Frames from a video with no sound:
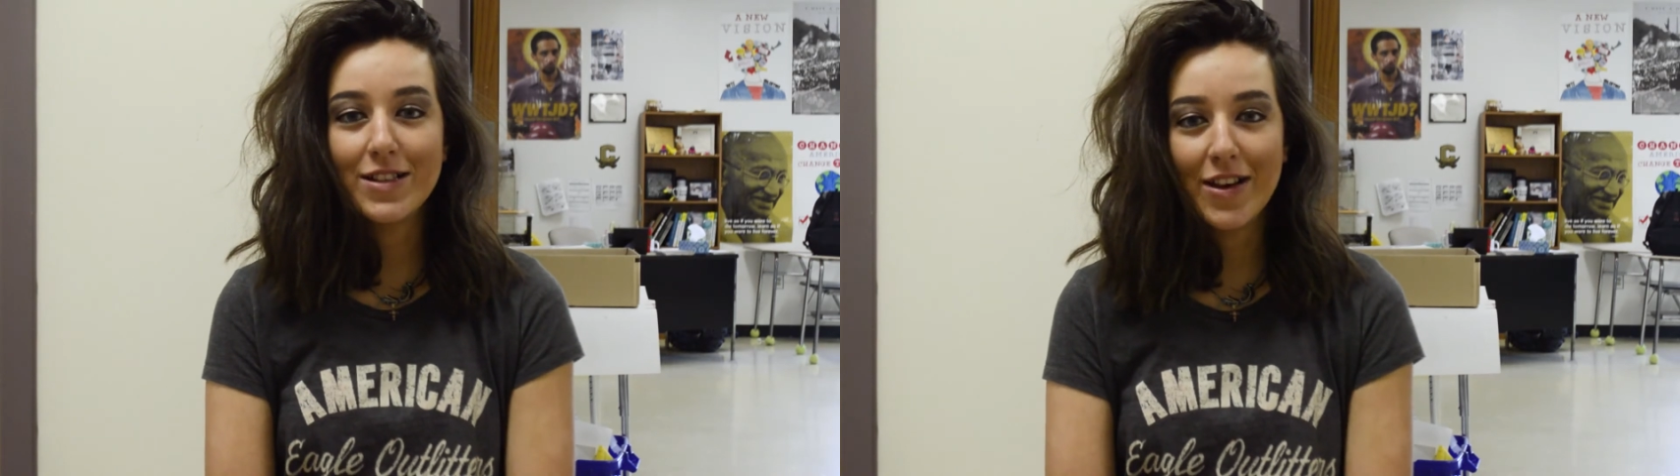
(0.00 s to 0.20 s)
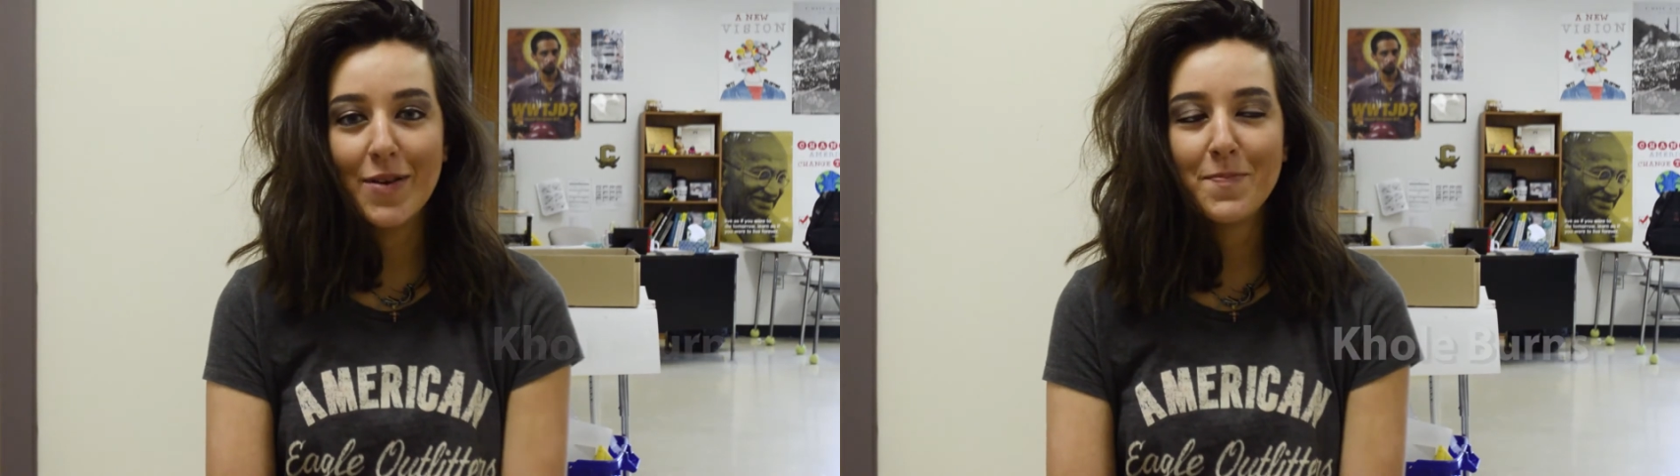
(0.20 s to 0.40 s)

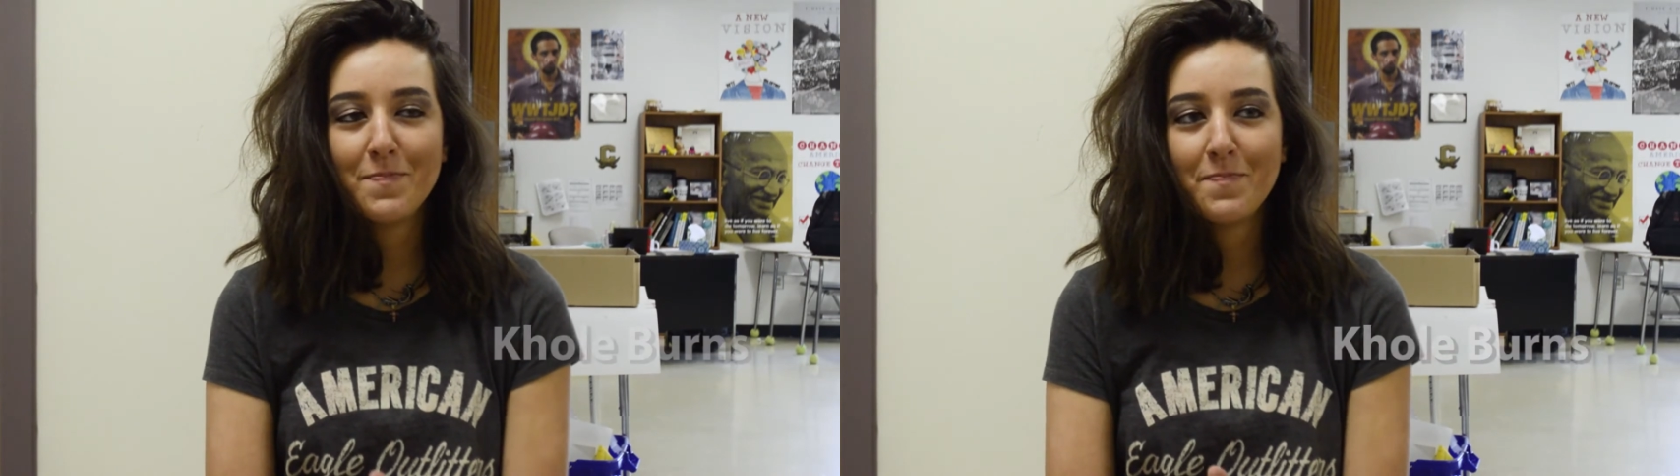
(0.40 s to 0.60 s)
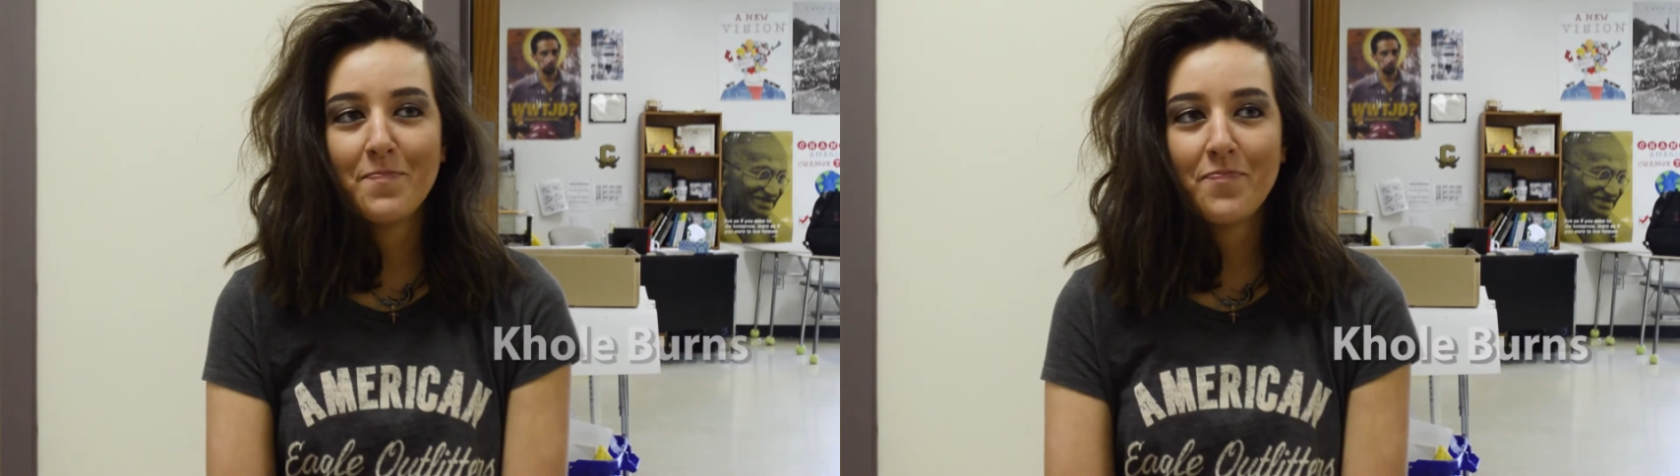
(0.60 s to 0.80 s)
club.
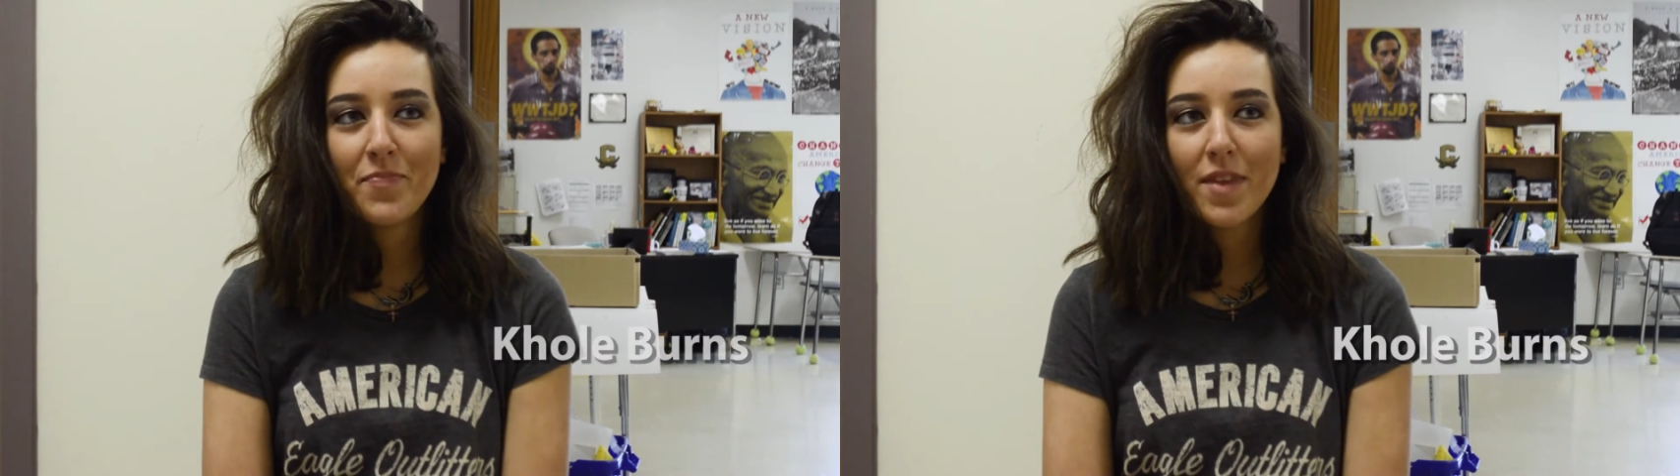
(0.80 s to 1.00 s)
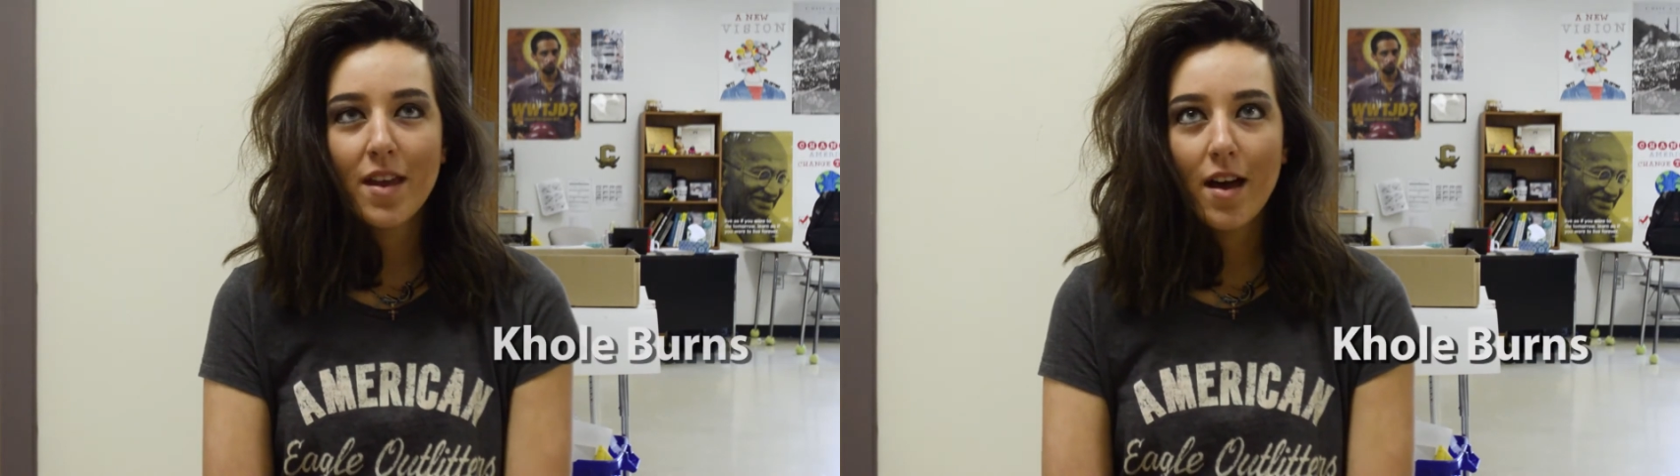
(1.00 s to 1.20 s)

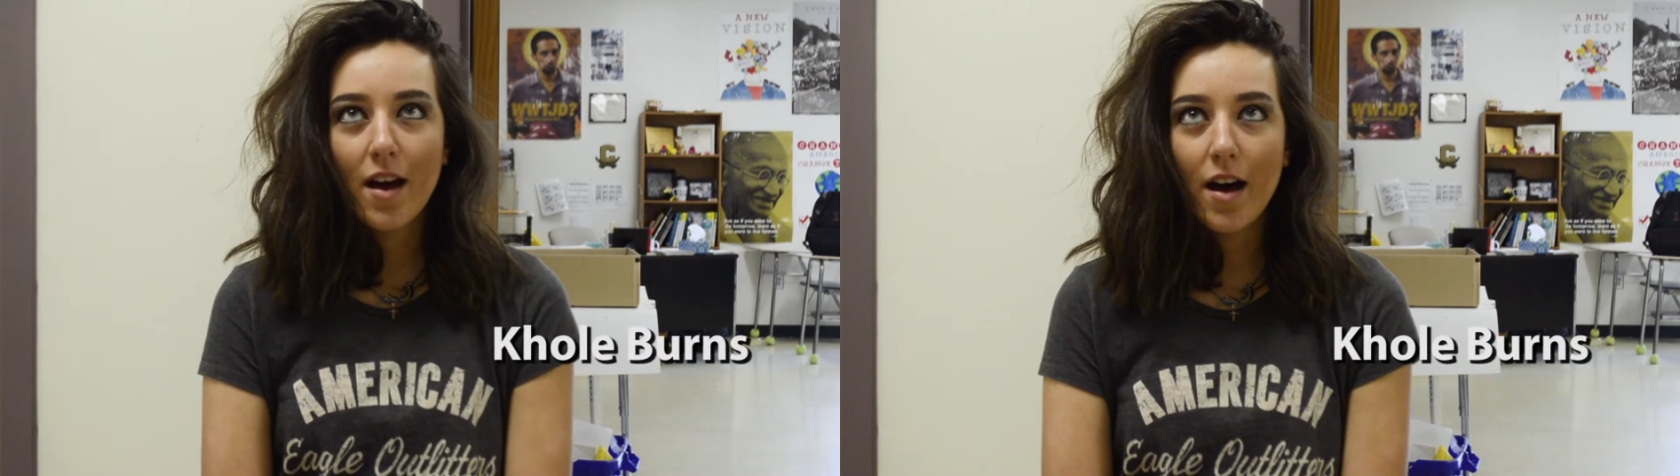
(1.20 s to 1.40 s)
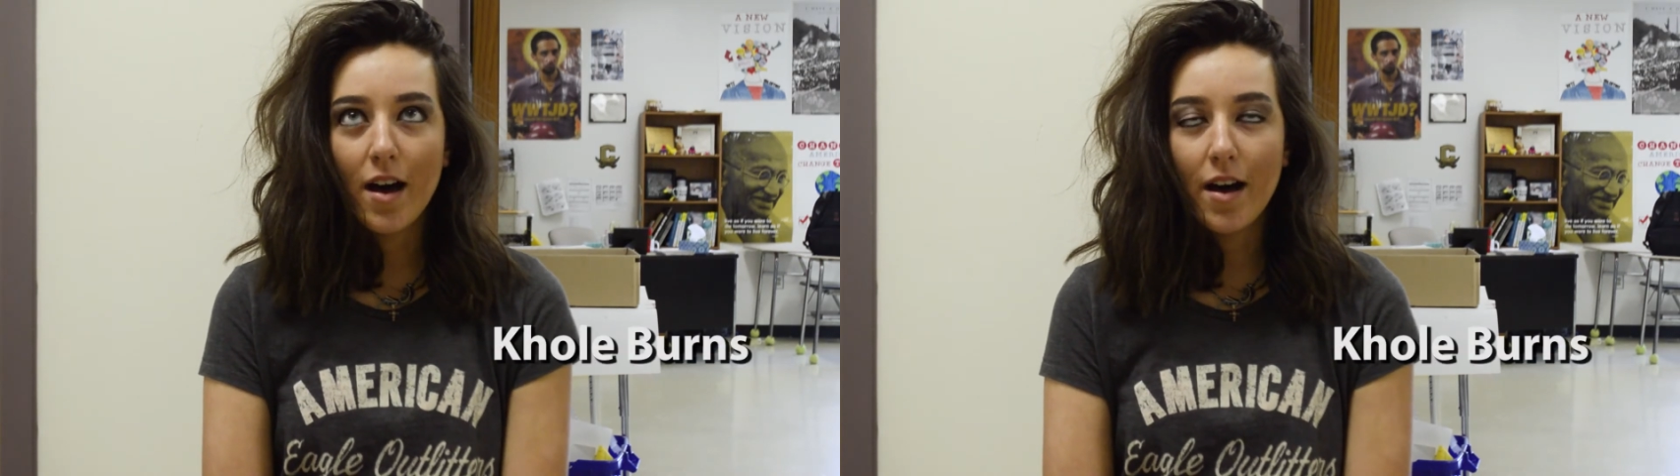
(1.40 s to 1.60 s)

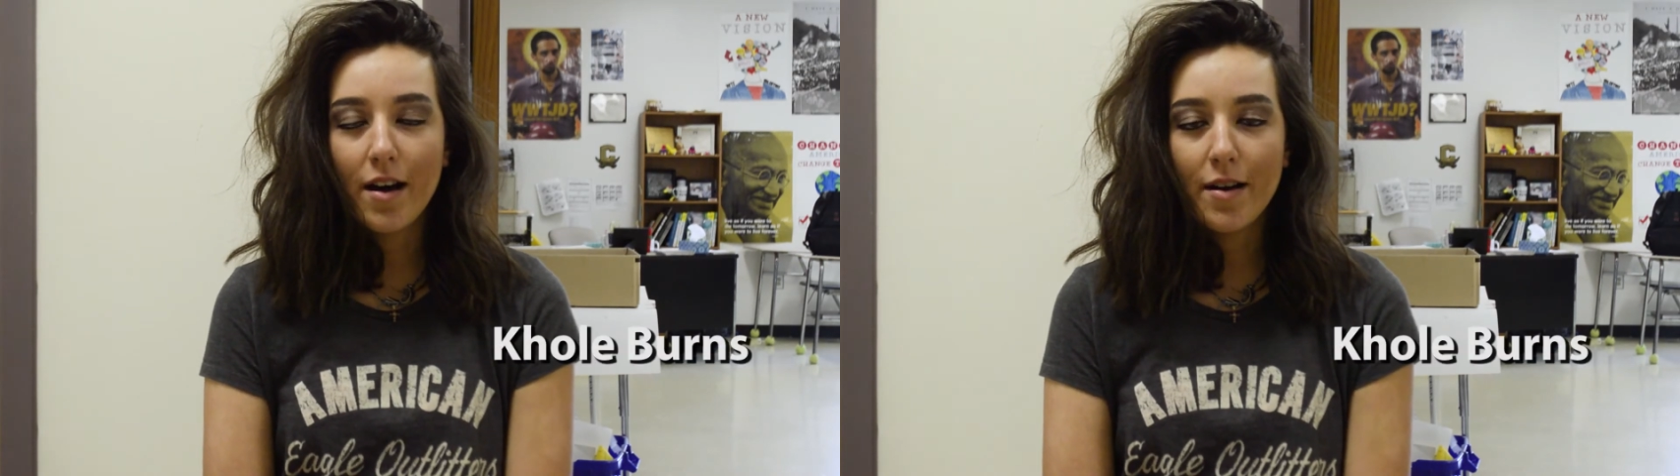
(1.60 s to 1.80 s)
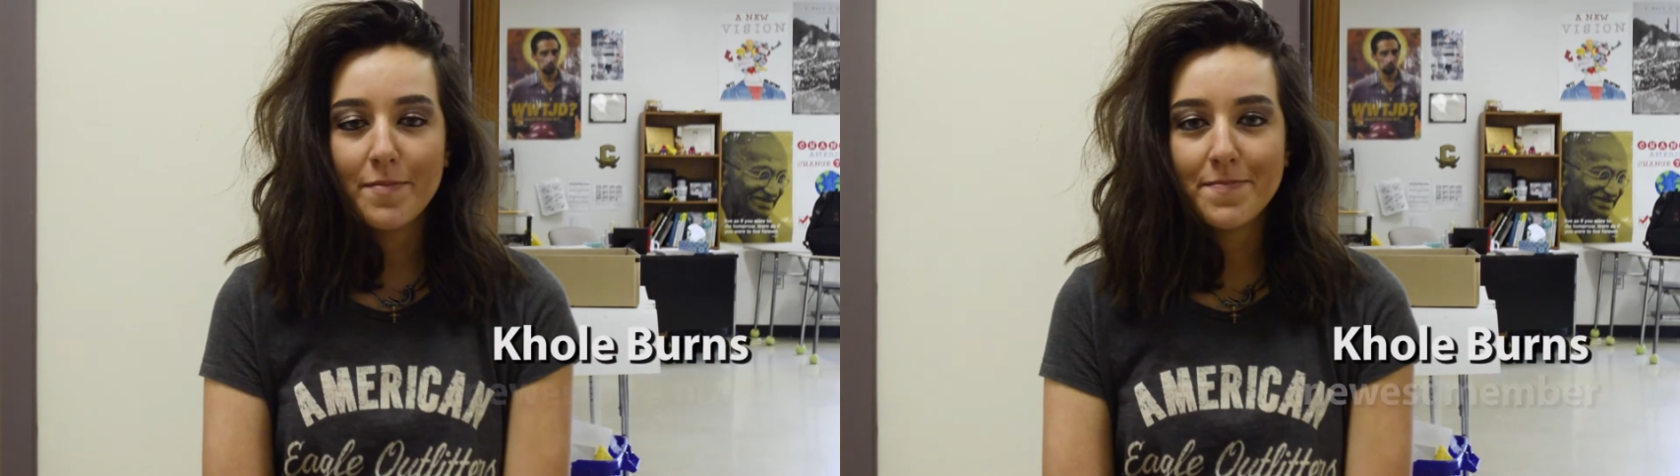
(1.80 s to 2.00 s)

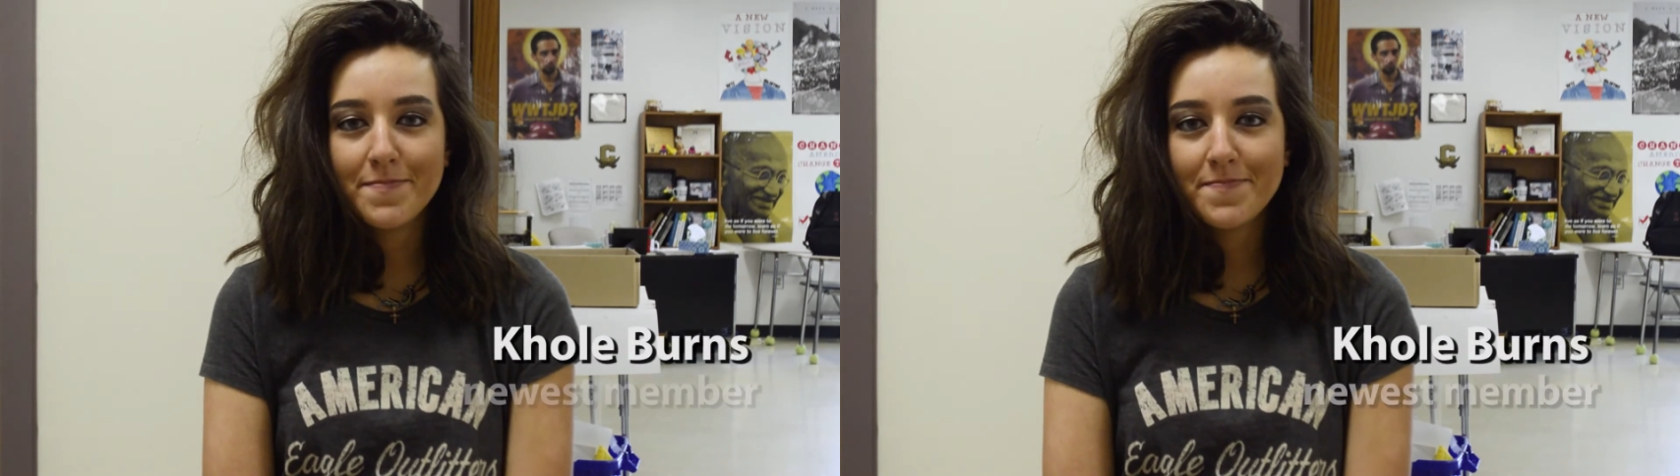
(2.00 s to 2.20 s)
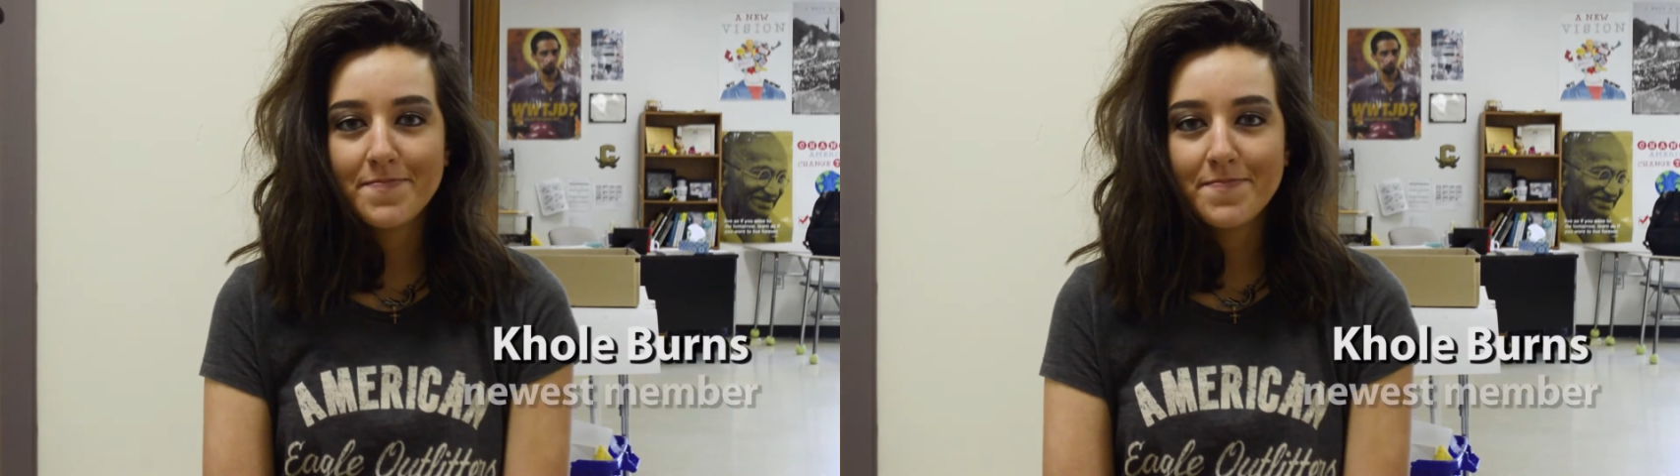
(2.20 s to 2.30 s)
Um,